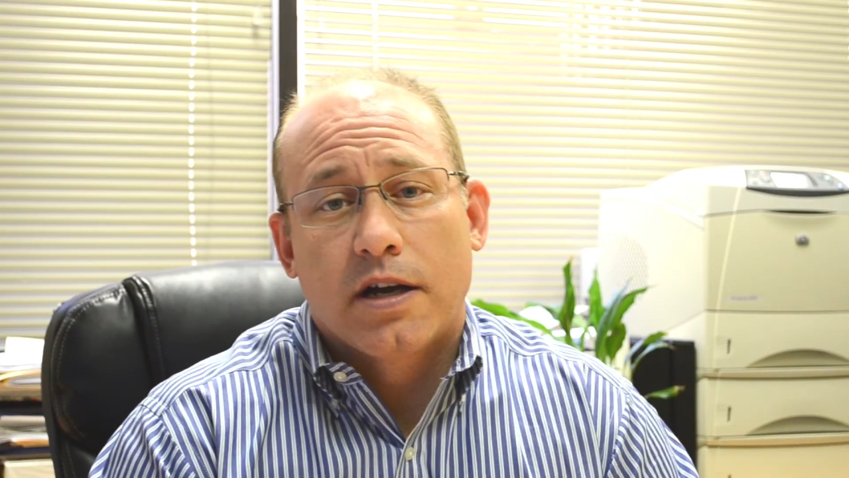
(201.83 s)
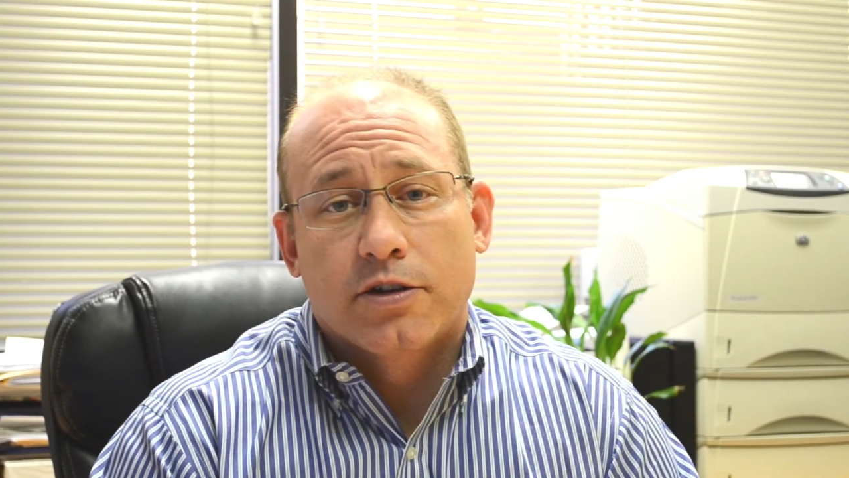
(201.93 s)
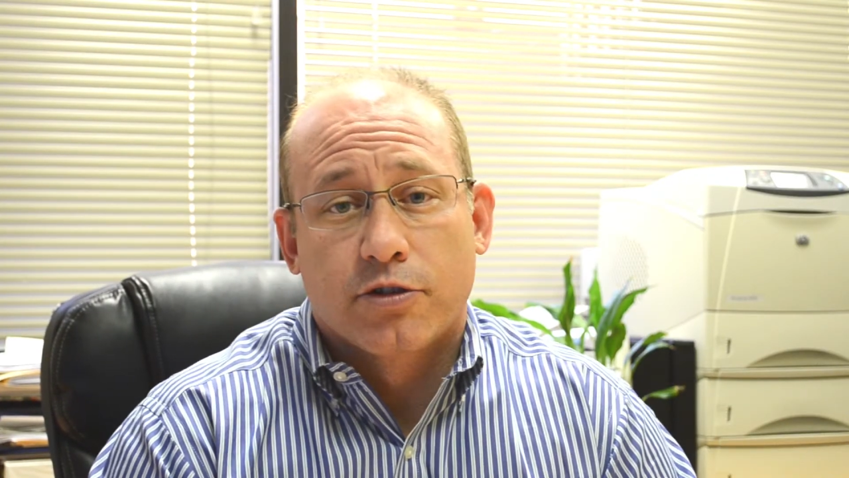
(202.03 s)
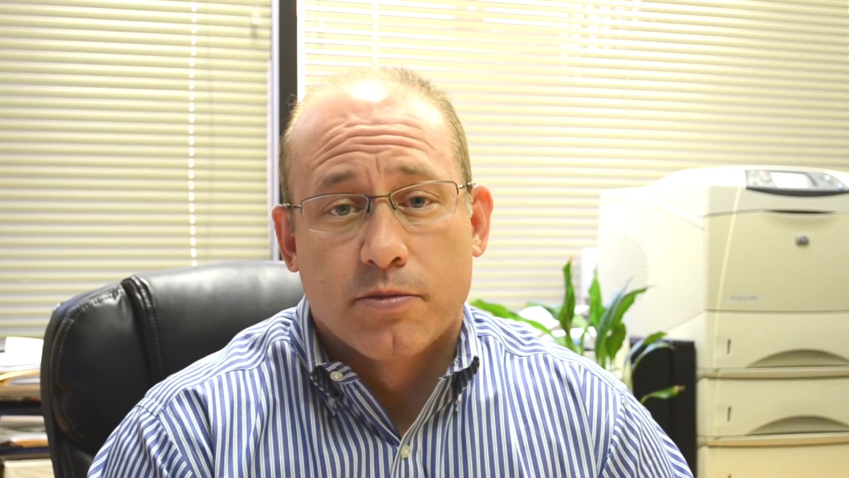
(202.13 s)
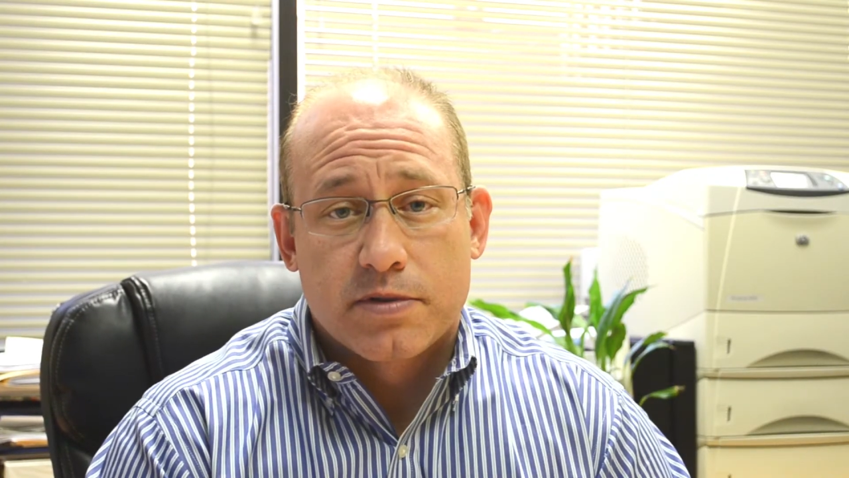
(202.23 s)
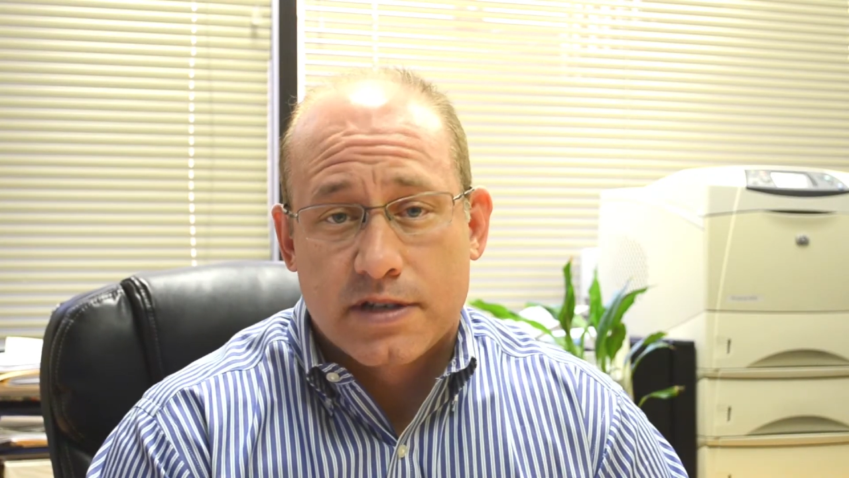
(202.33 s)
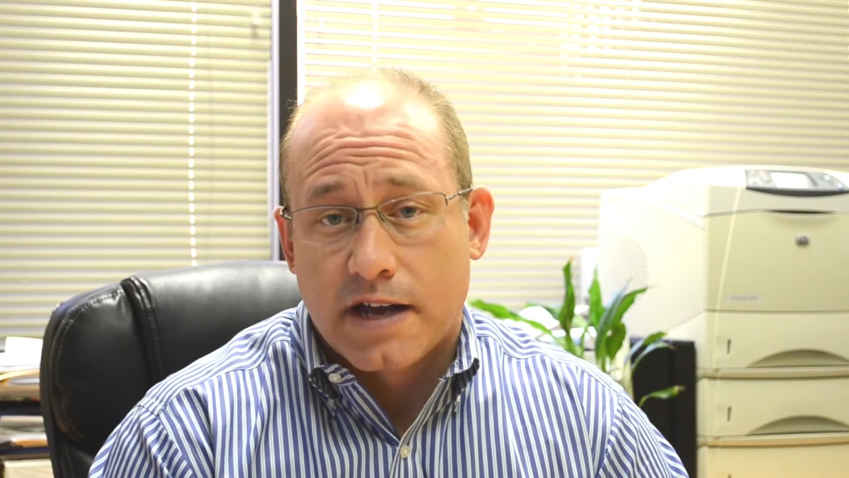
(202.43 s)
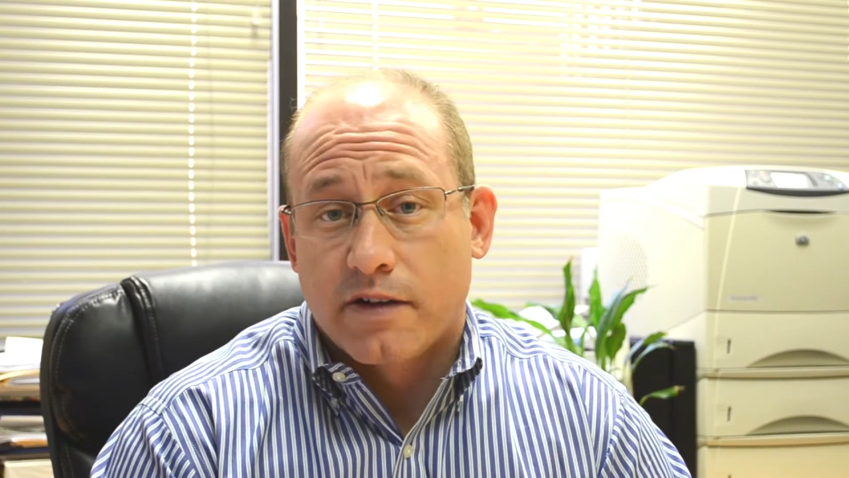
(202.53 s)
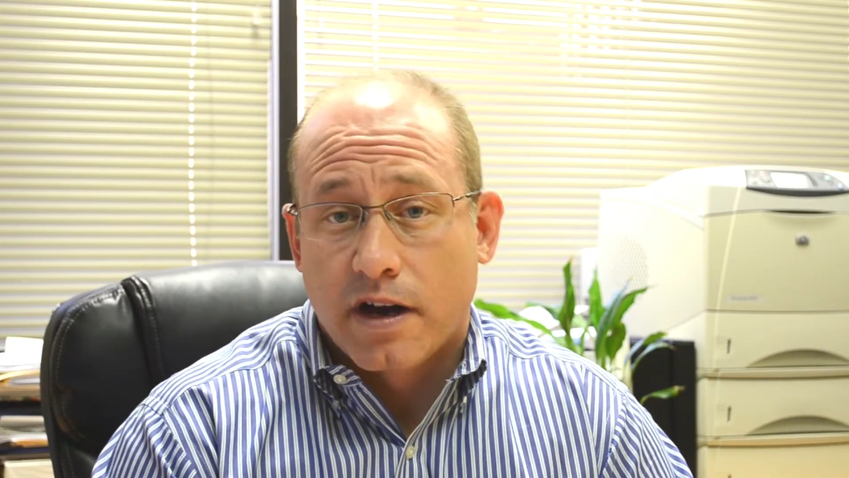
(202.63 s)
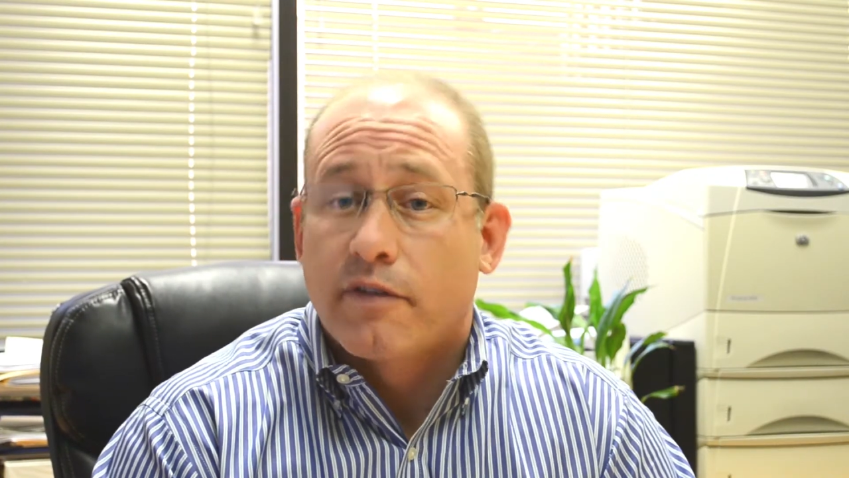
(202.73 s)
group
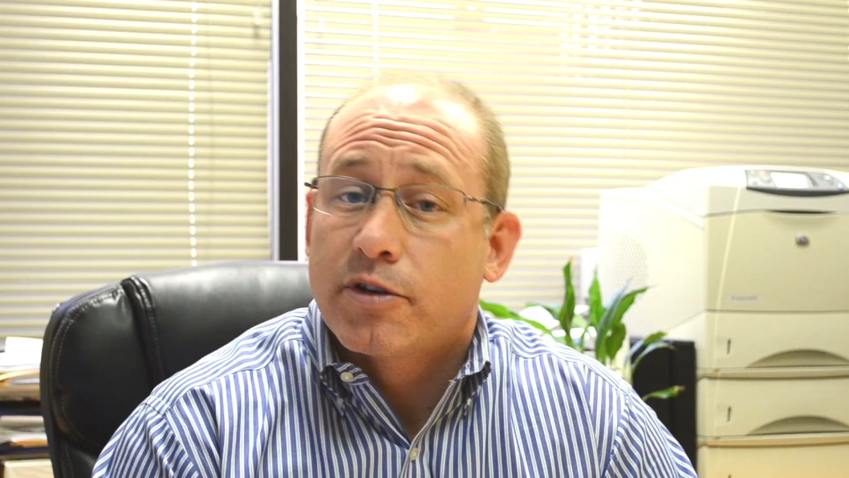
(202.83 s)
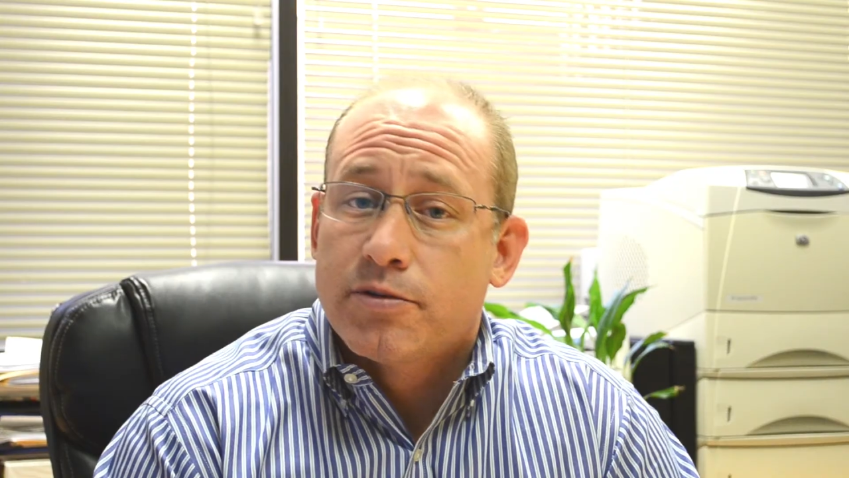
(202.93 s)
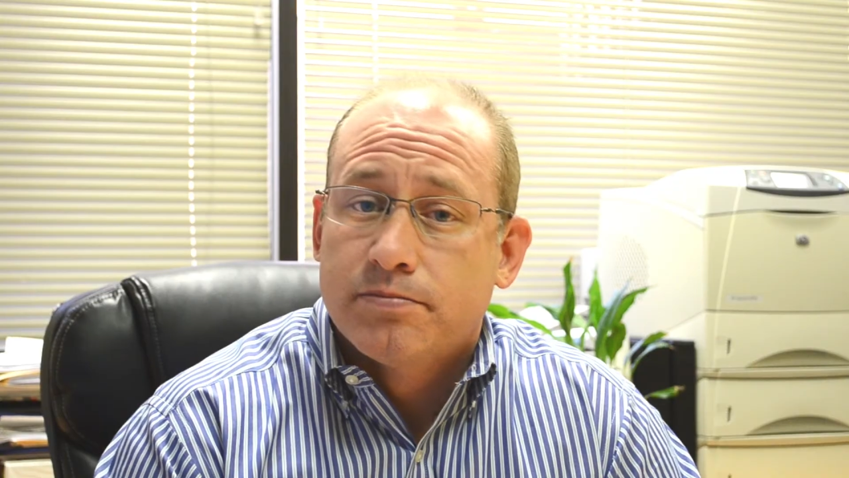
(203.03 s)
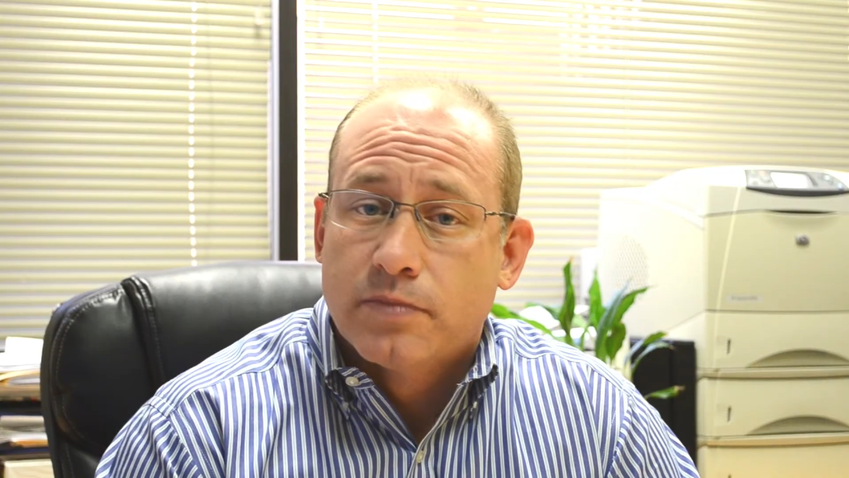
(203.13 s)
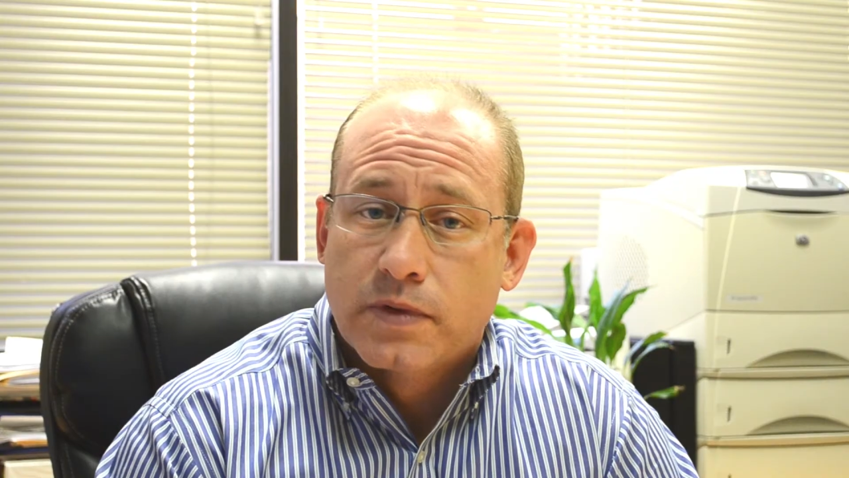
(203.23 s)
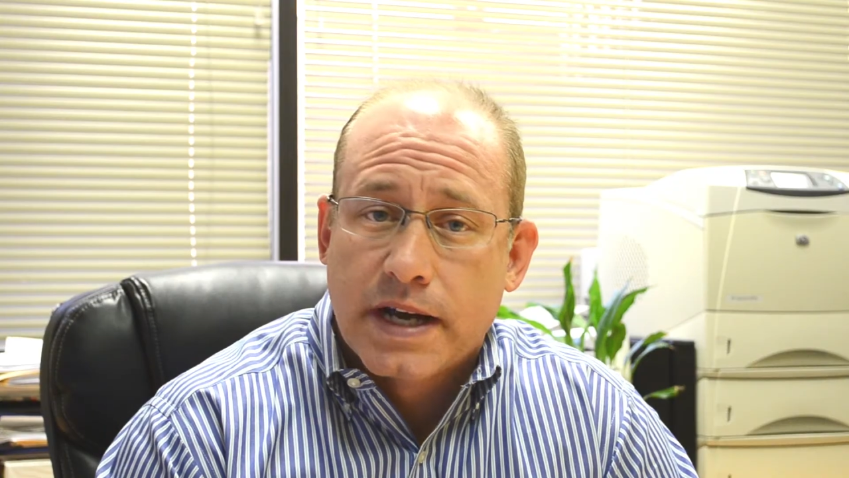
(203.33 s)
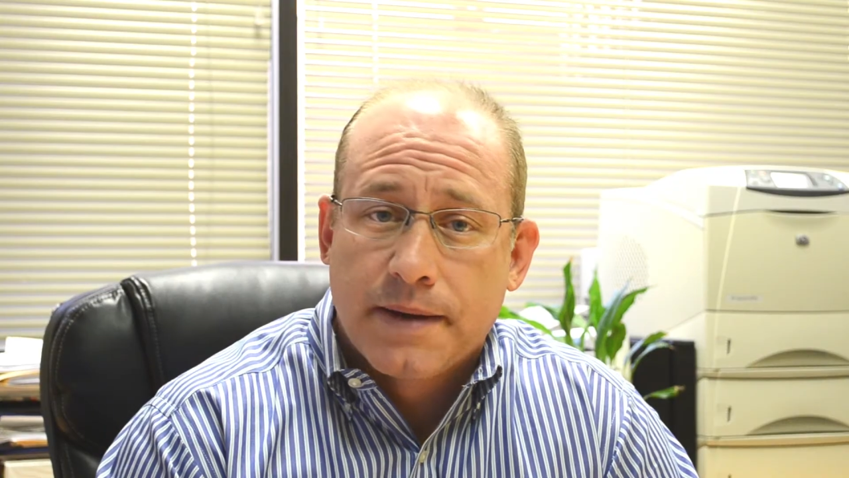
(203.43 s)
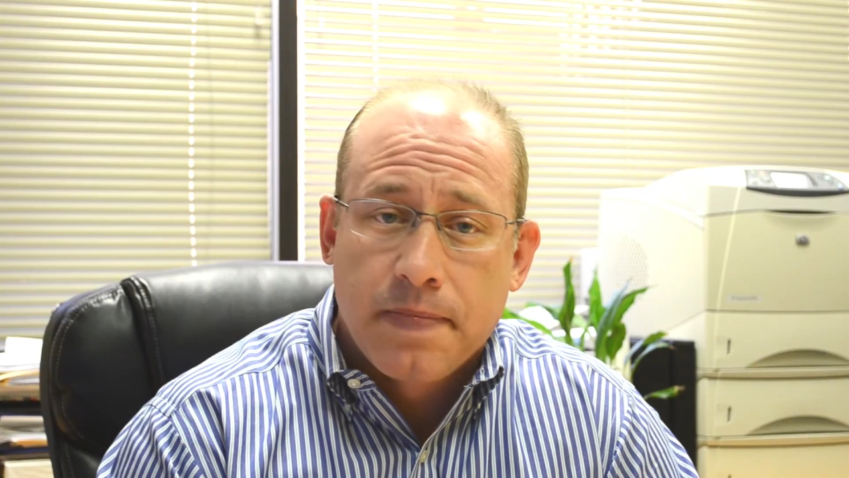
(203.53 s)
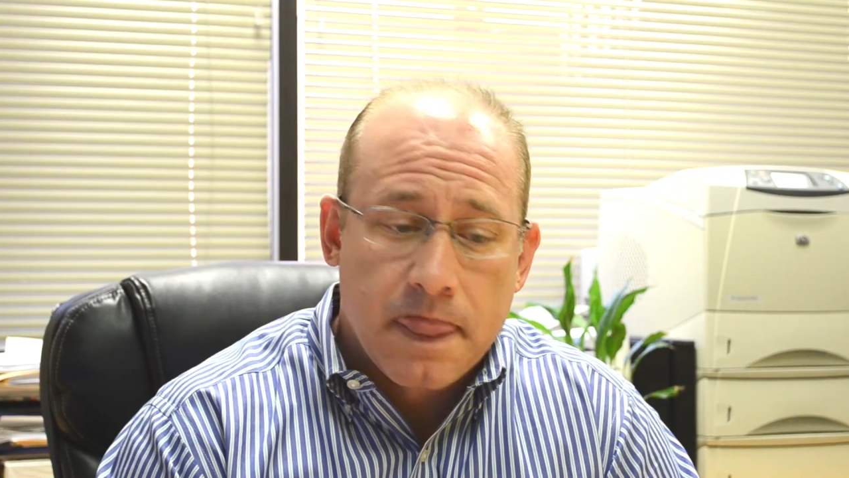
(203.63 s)
style coverage. Okay.